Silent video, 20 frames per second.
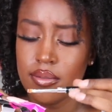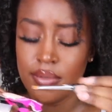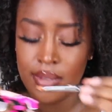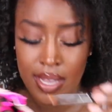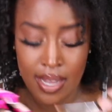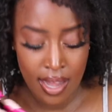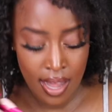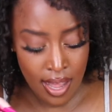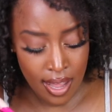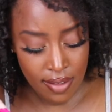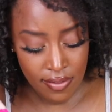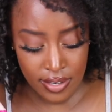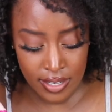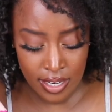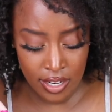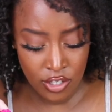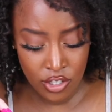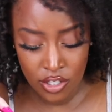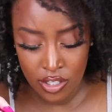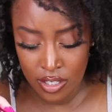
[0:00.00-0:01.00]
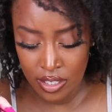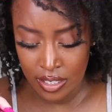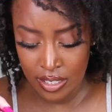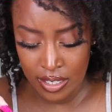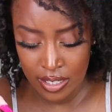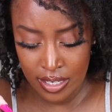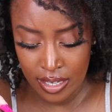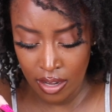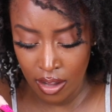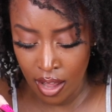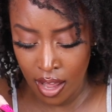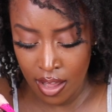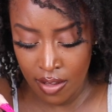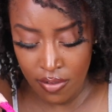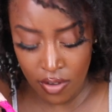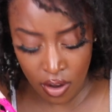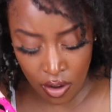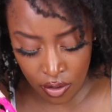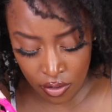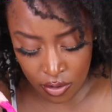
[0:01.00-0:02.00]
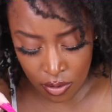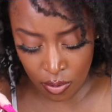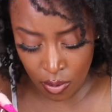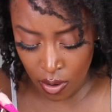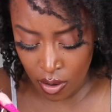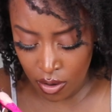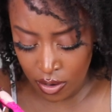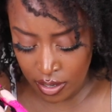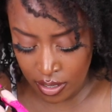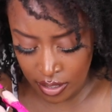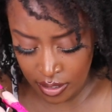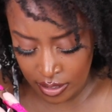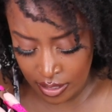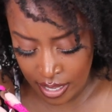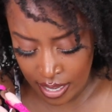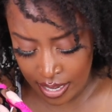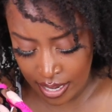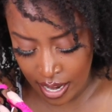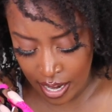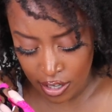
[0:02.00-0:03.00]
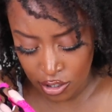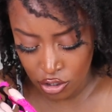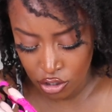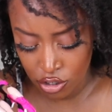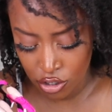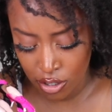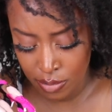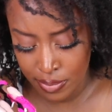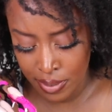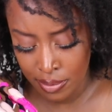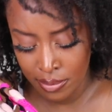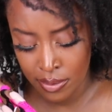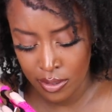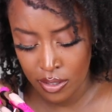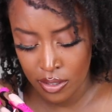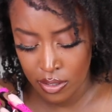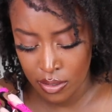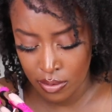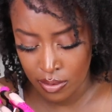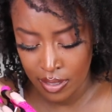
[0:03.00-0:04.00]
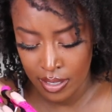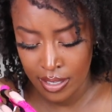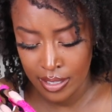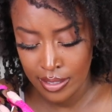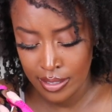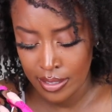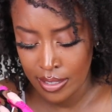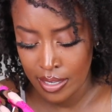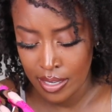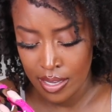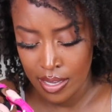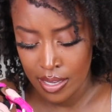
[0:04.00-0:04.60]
Like, I have attention to detail. I have all the qualities. Like, I should be able to do this.